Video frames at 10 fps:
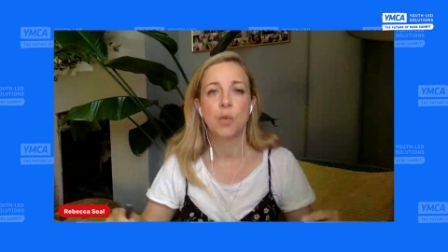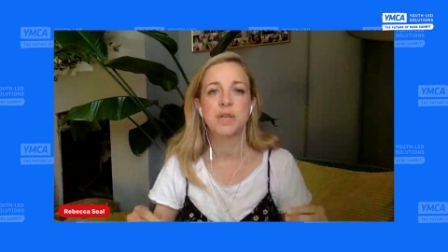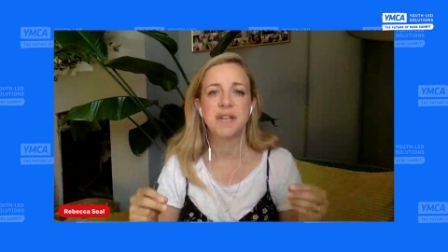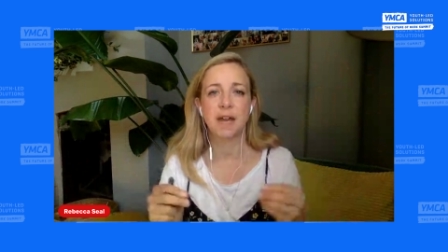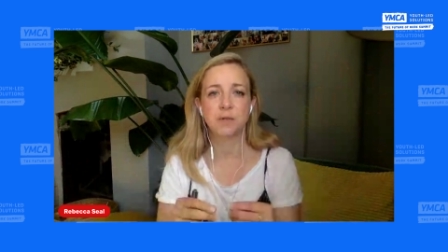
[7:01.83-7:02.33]
We
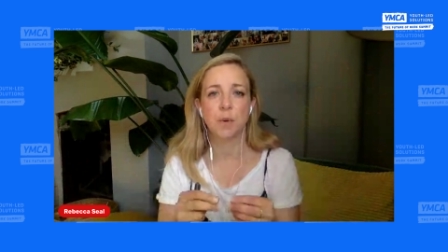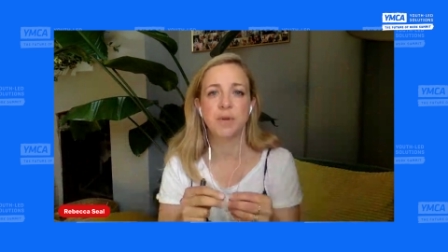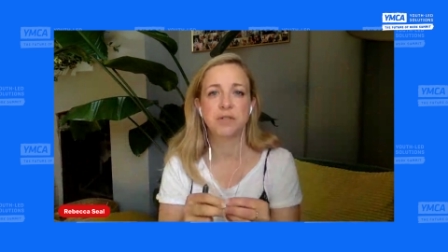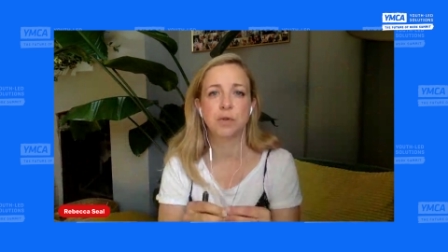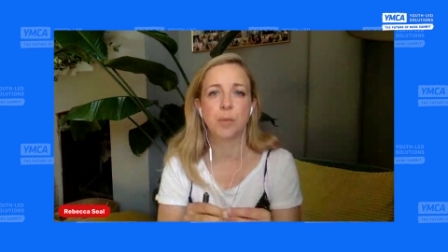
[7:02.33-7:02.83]
tend, when
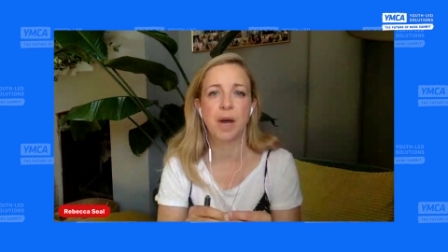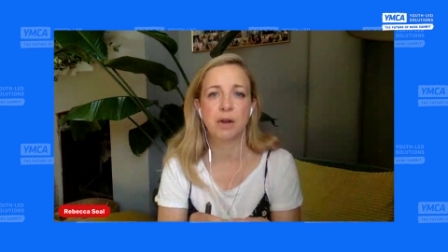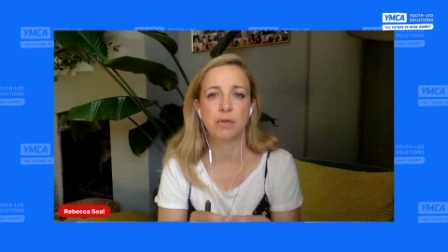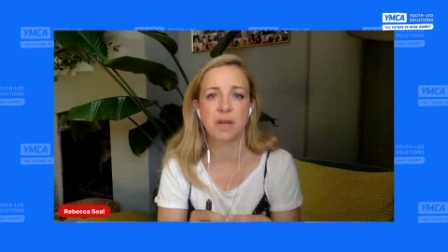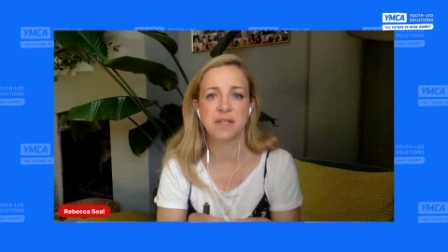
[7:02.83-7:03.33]
we talk about
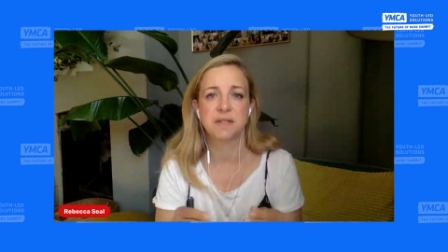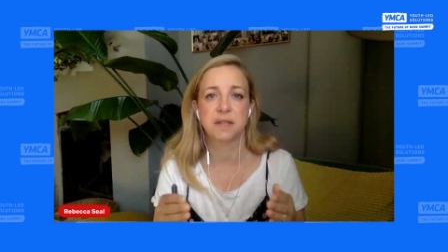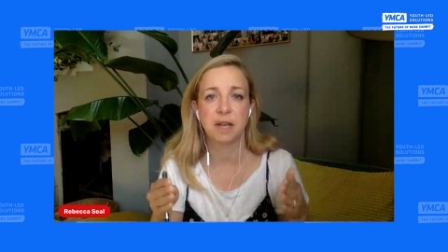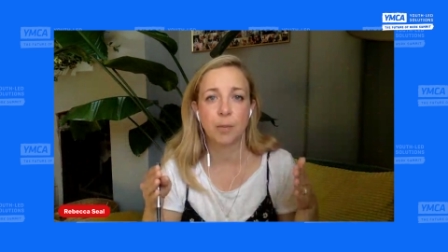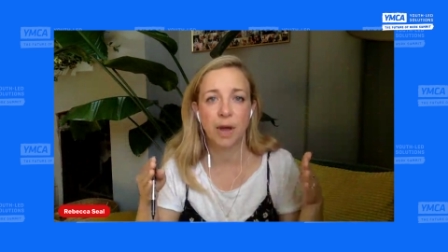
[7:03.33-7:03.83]
careers, to
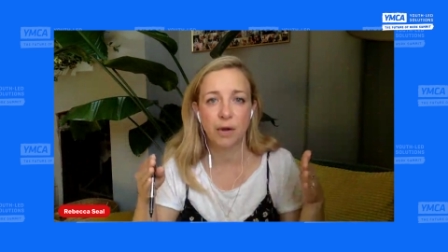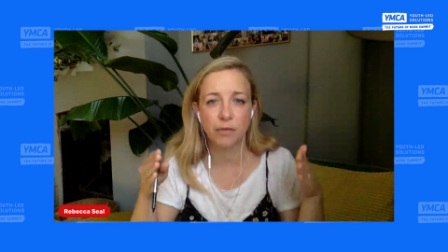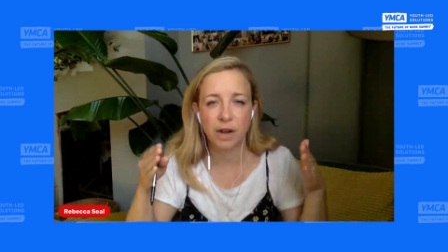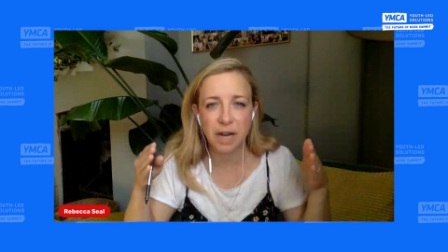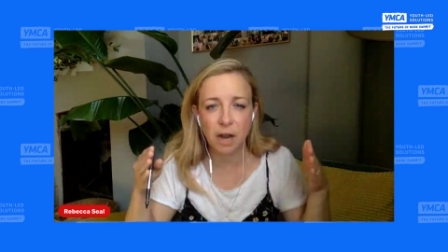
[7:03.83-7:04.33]
think about a
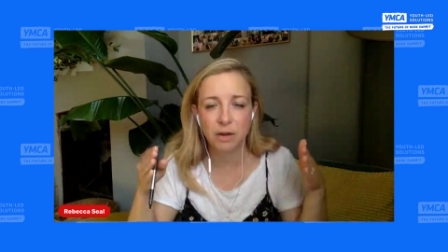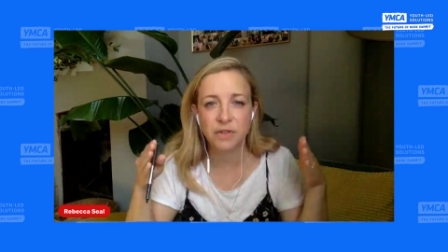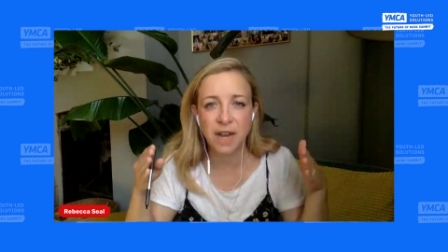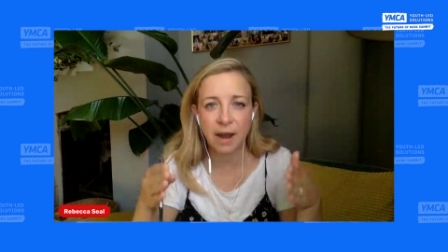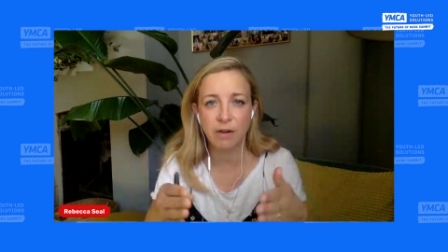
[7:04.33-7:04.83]
very kind of
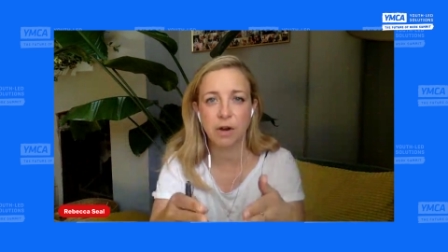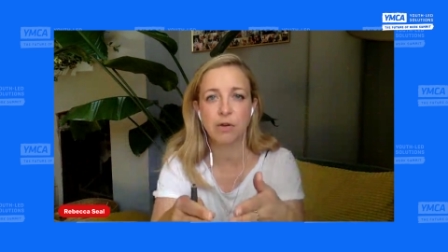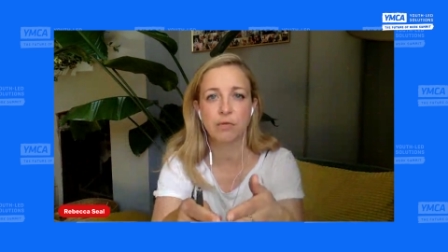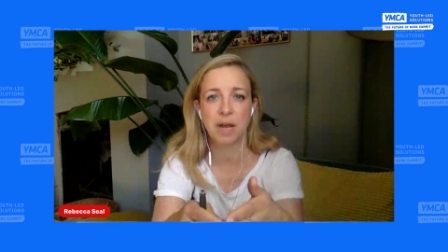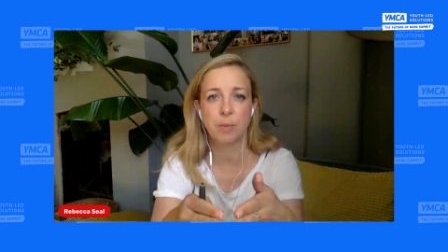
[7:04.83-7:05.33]
narrow
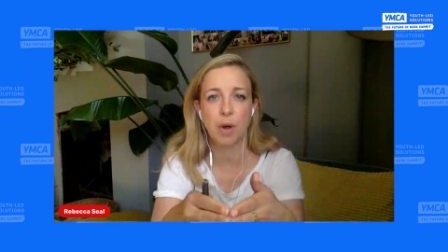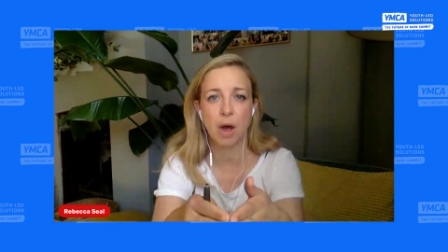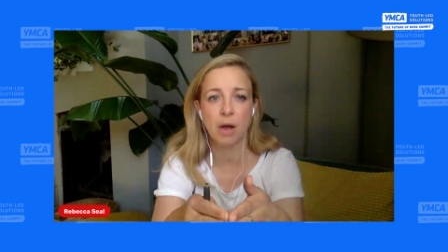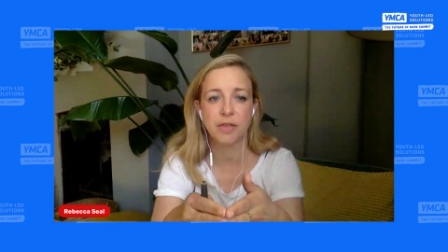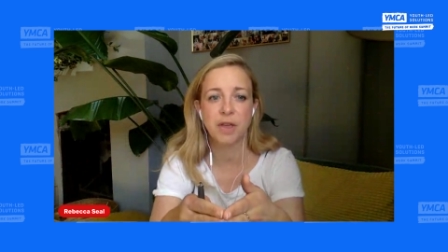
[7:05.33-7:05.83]
career
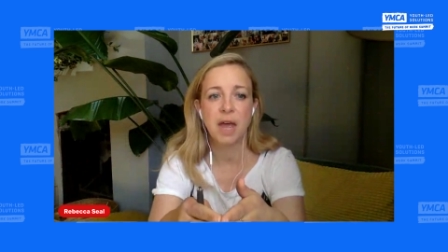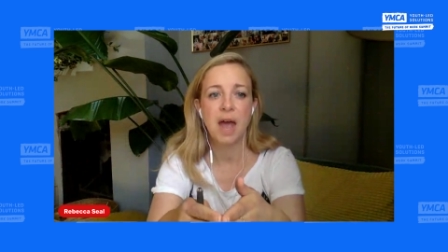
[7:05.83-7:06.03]
path